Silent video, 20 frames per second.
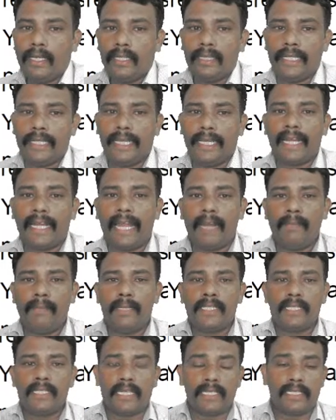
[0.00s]
there can
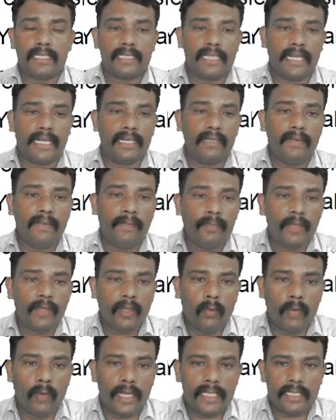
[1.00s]
be sustained
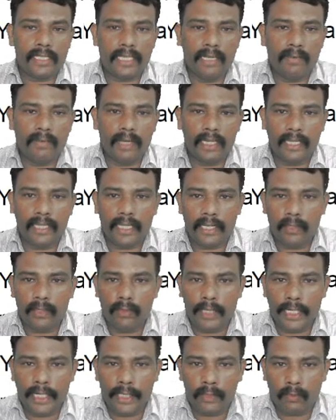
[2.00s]
what is given there
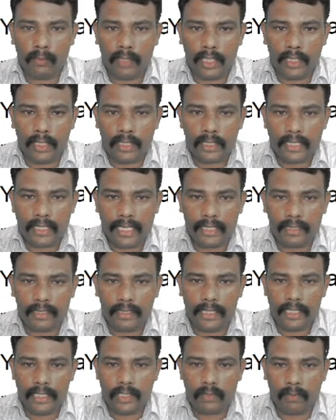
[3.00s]
you need to
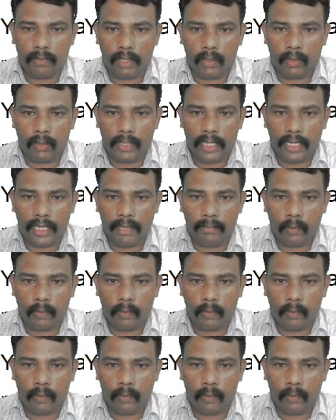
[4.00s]
understand this one okay i am